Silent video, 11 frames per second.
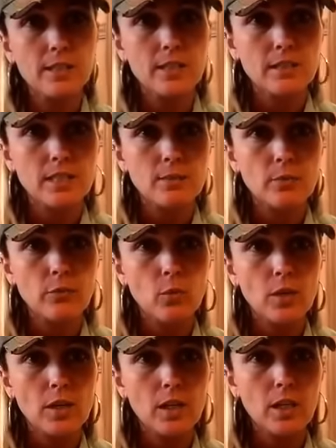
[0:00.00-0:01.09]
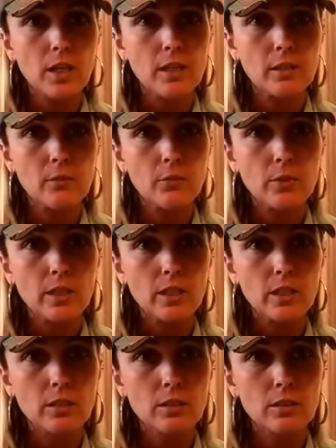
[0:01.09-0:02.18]
seen these before. Um,
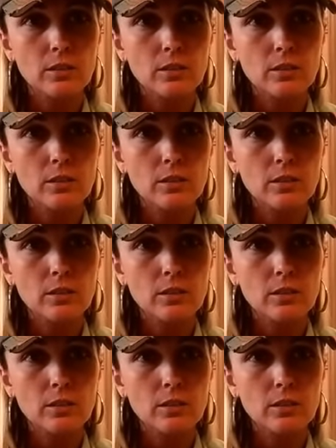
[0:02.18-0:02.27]
reading,